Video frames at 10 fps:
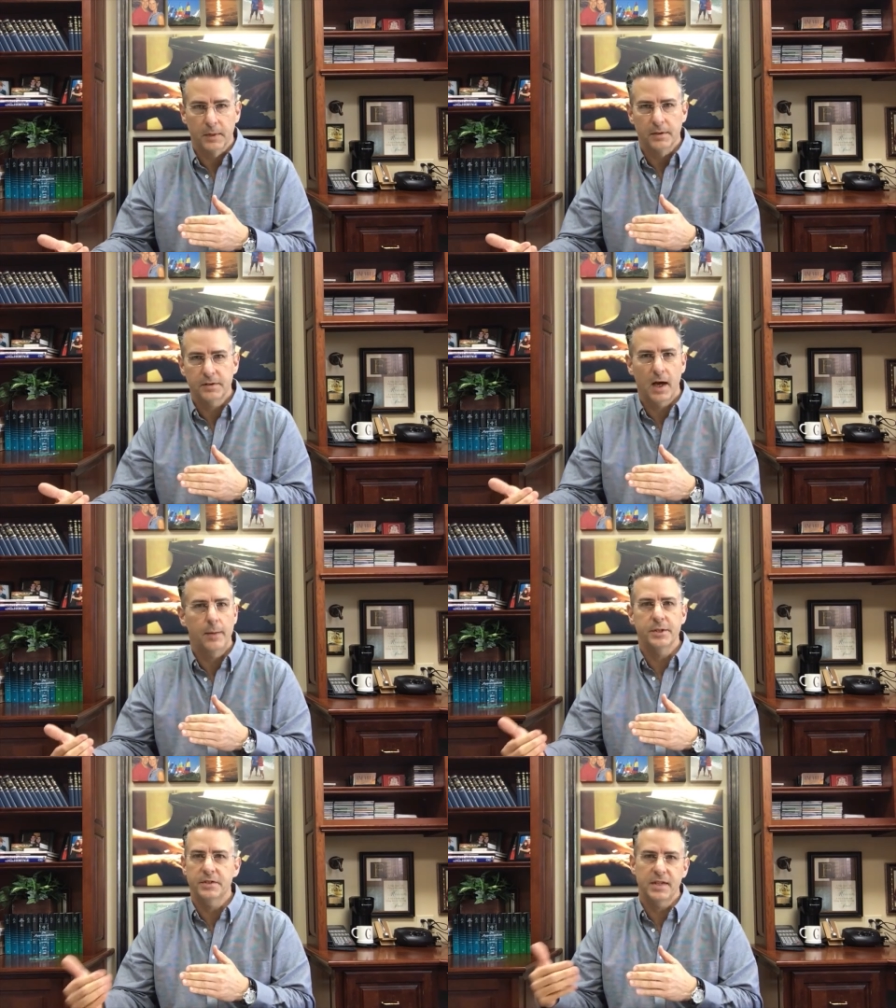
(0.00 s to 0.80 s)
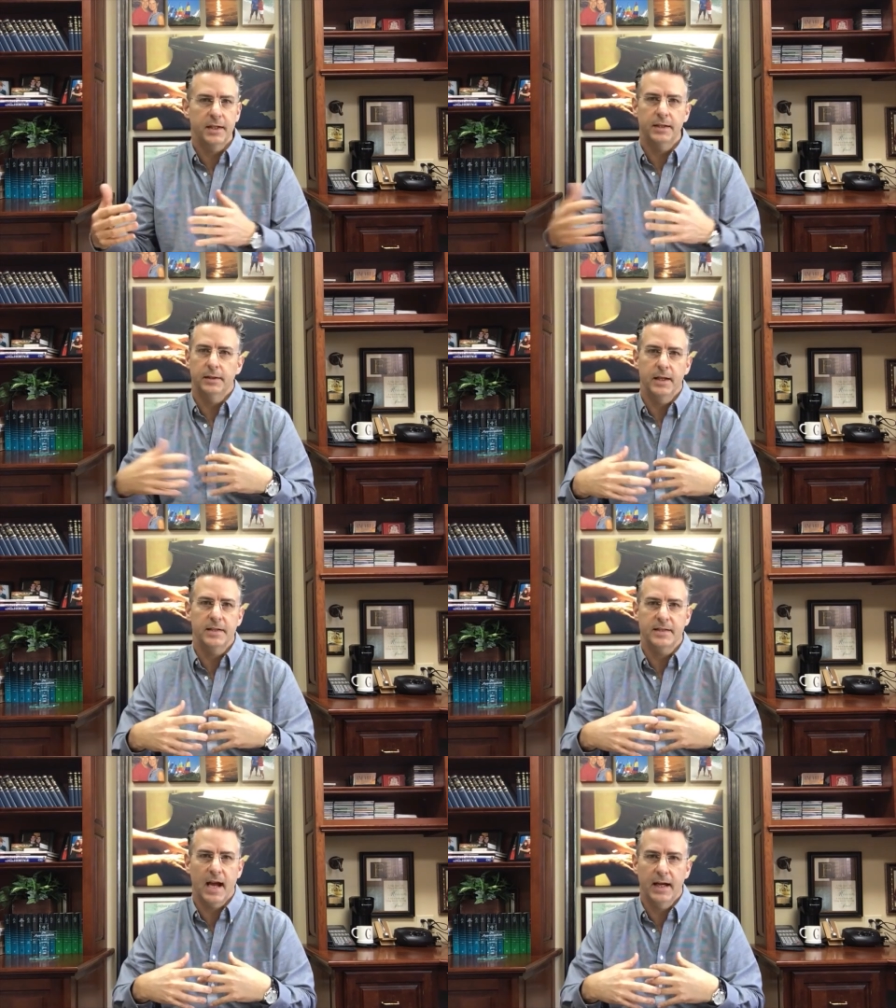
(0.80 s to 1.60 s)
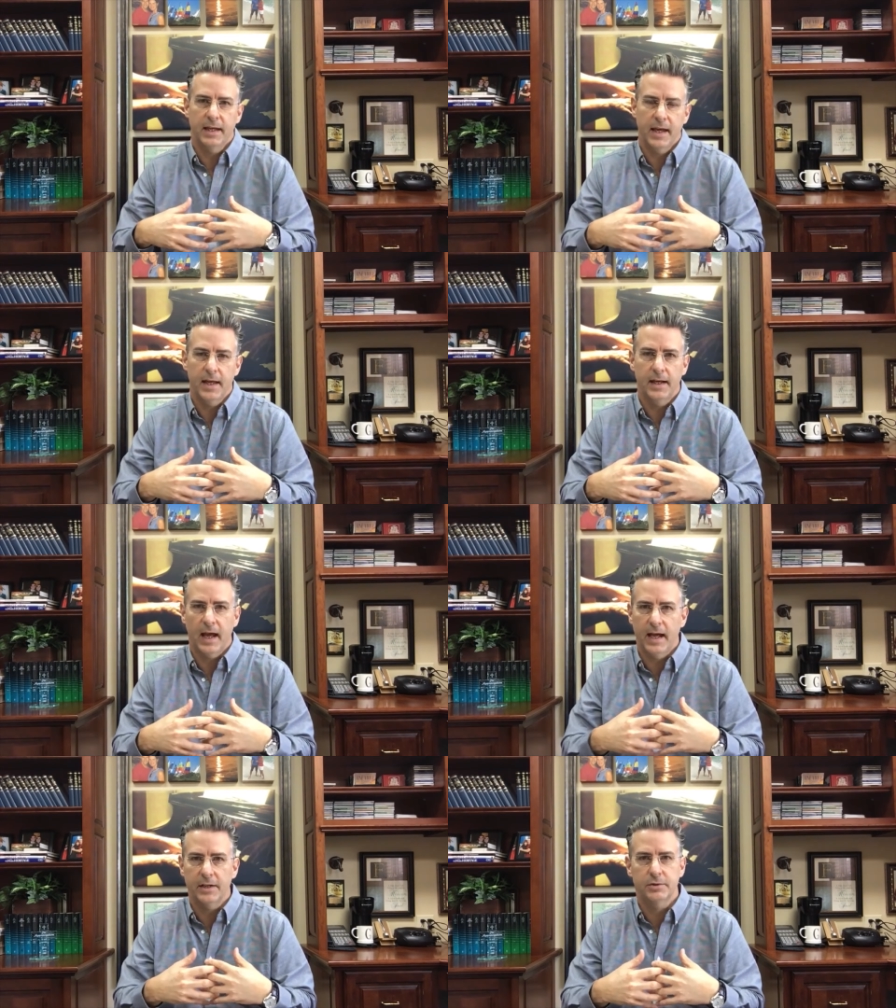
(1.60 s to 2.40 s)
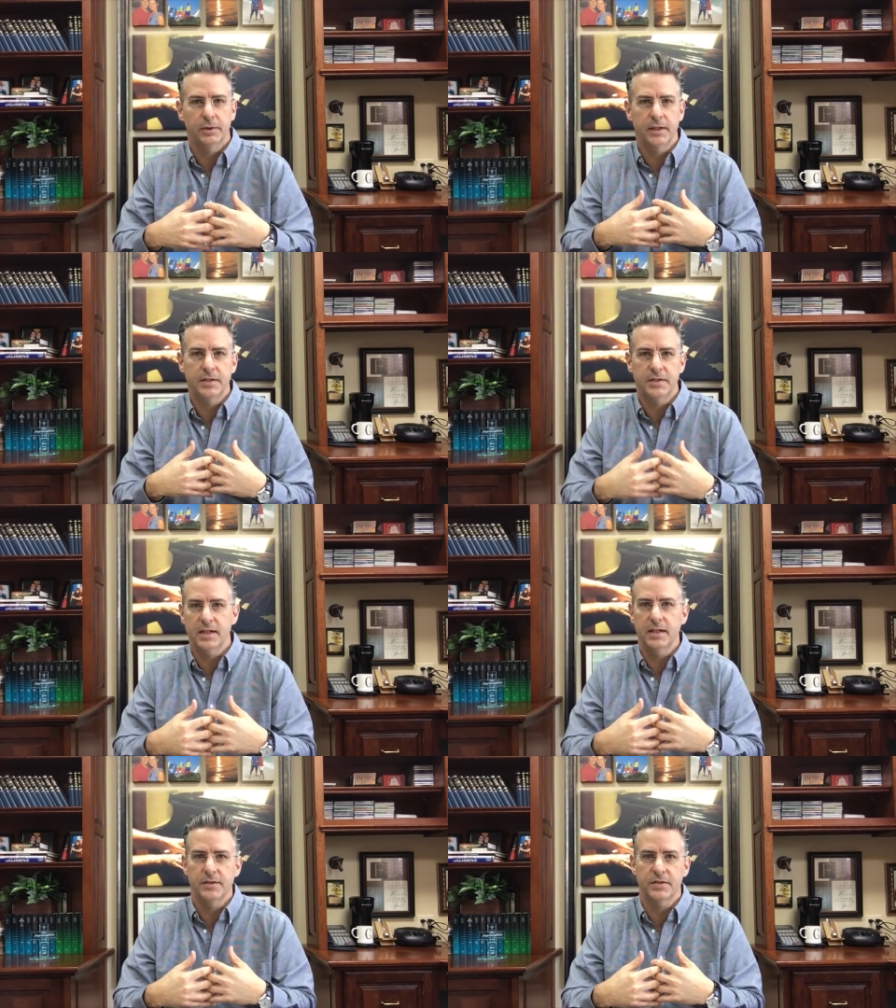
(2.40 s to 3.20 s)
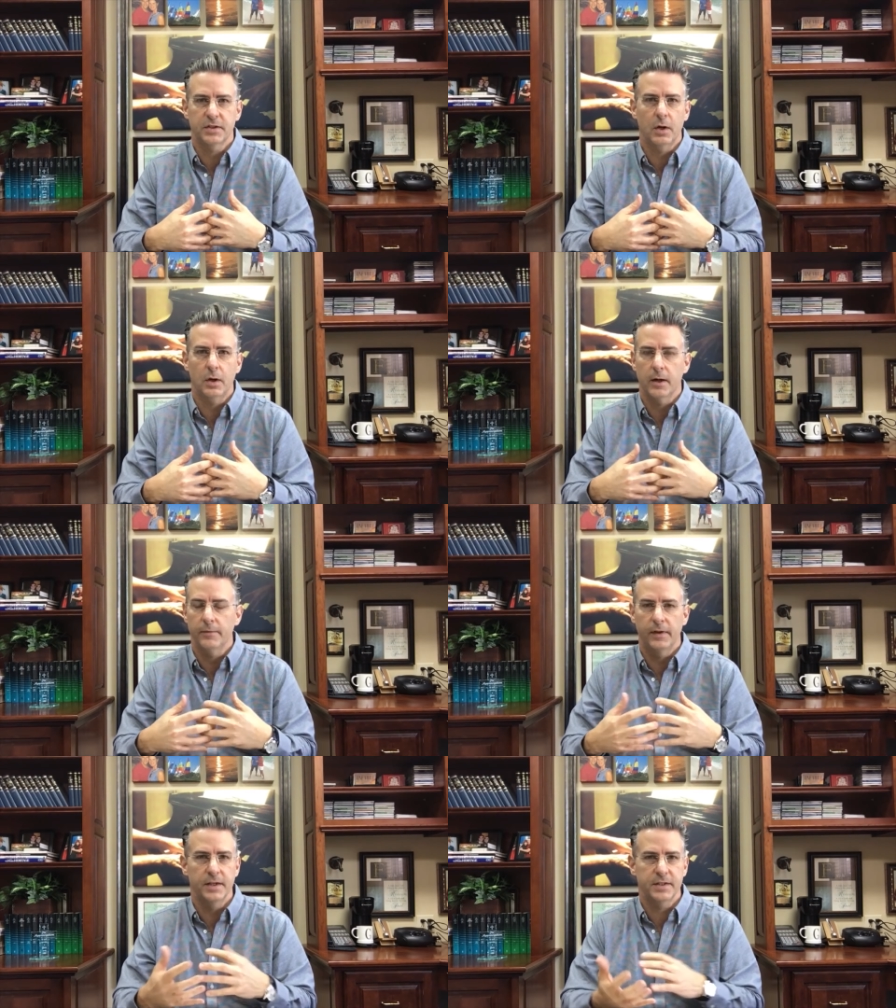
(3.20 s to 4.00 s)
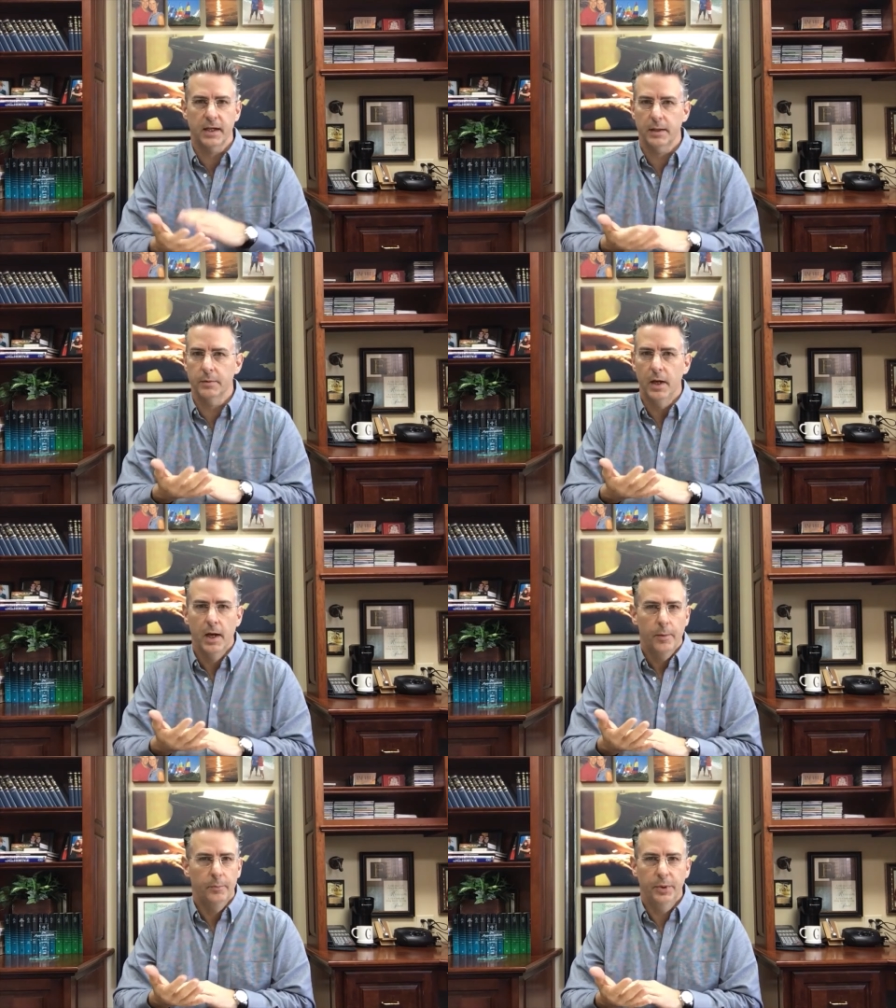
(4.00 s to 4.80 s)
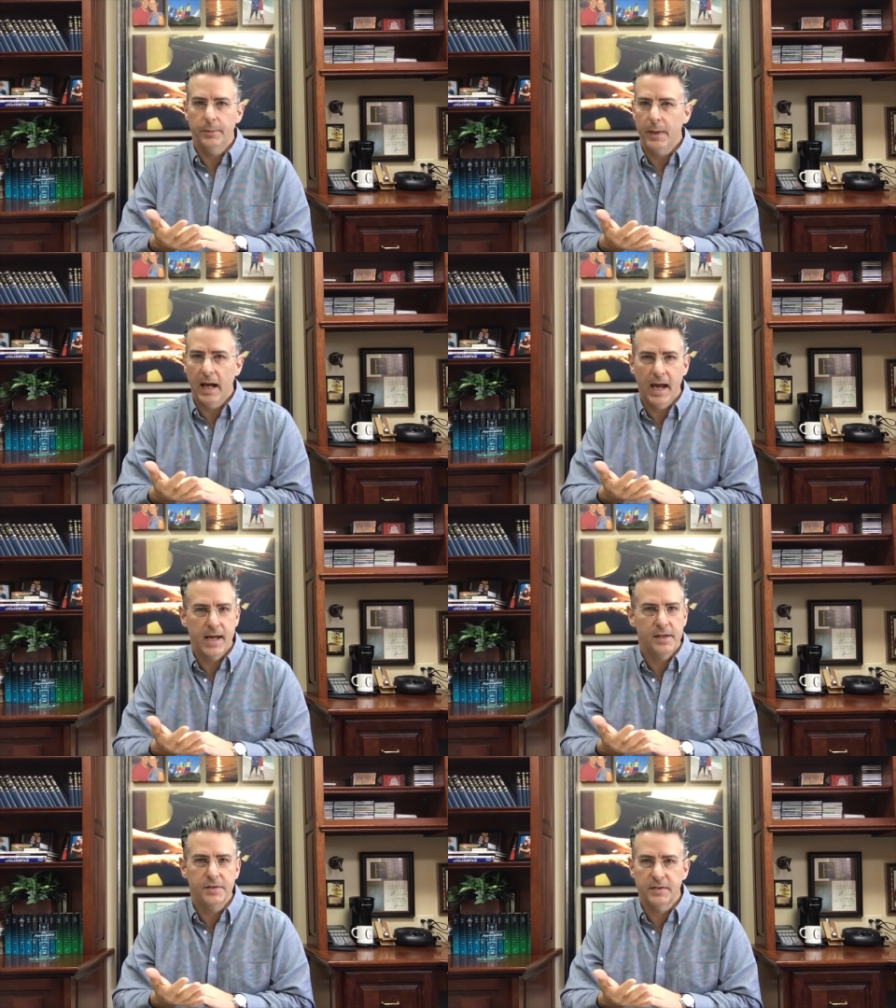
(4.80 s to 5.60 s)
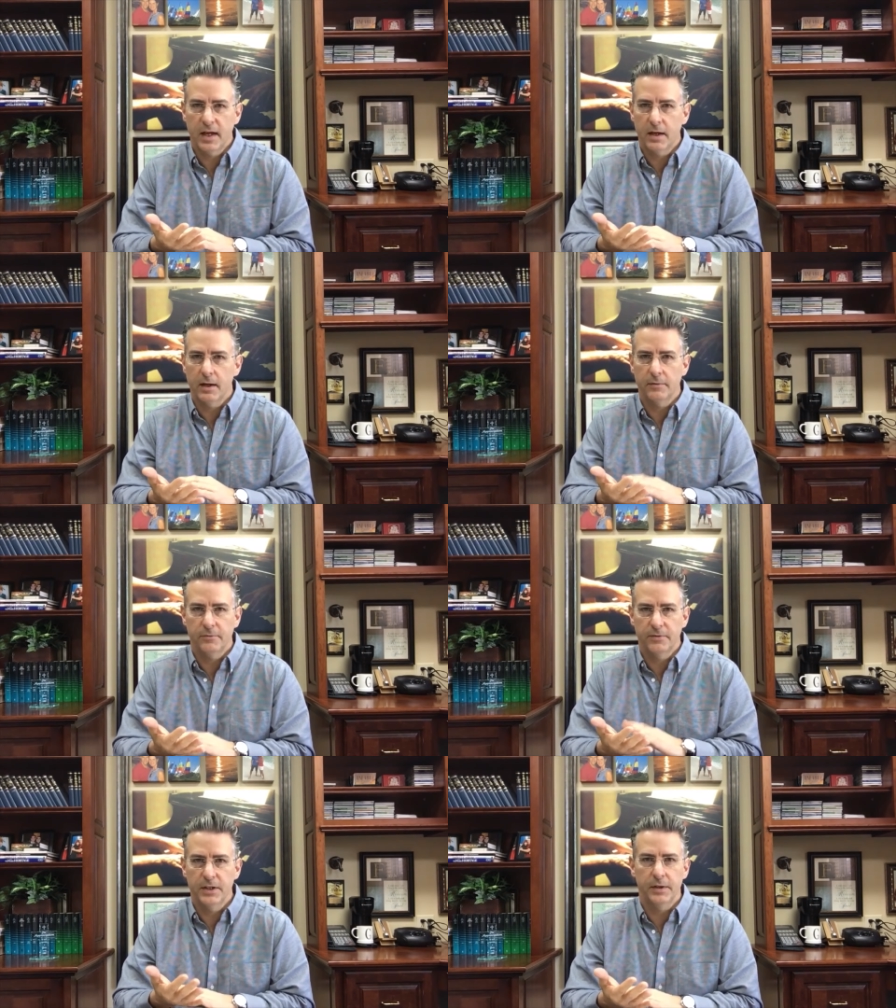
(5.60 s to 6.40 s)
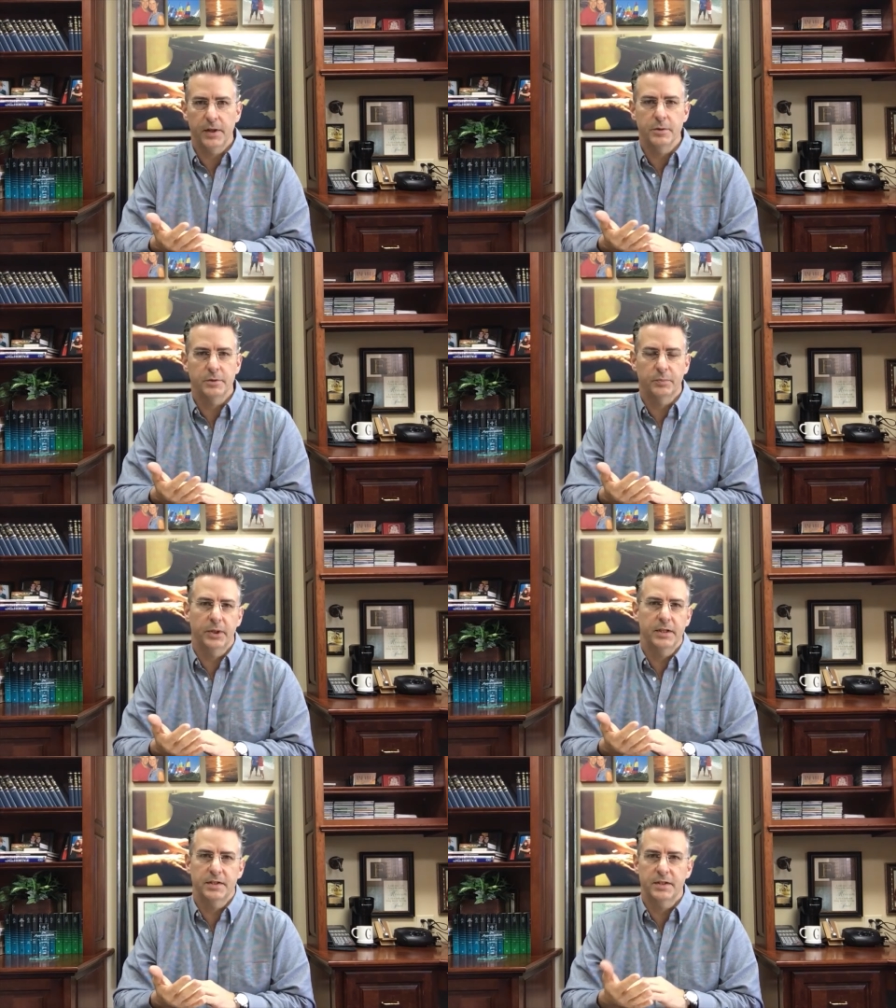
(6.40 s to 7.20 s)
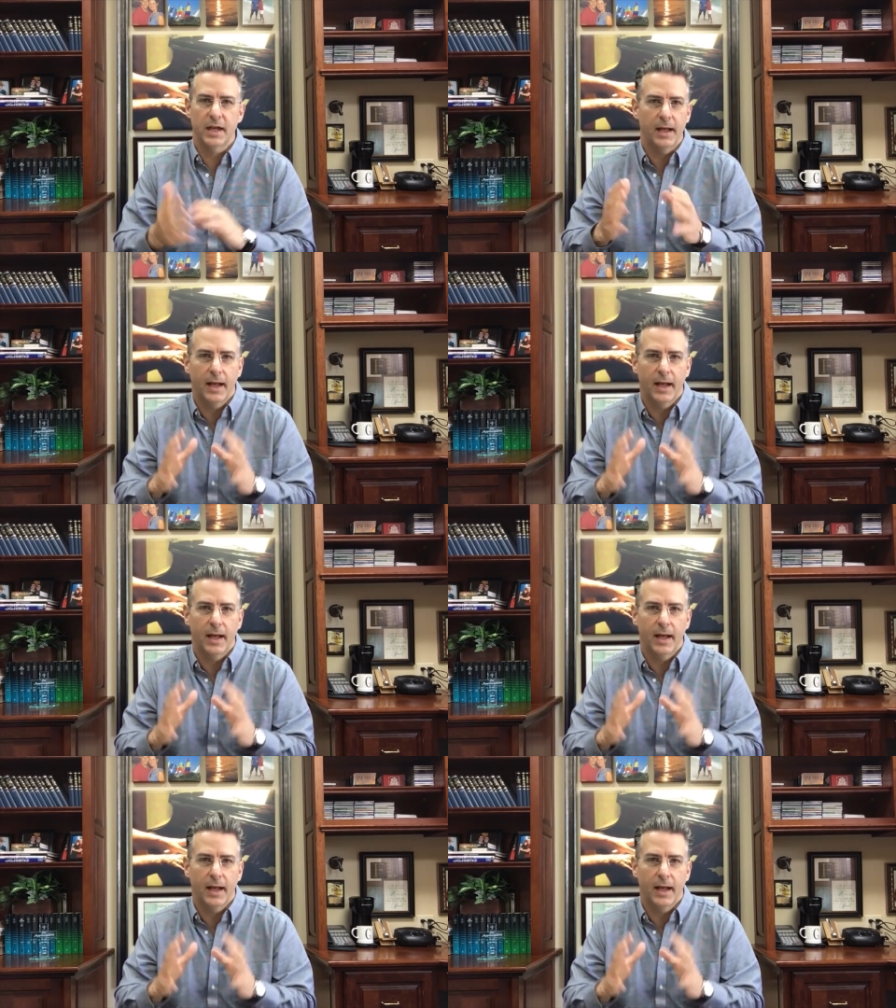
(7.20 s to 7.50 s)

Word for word: Thomas said, unless I can actually see the scar, unless I can put my hands there and feel those prints, and uh,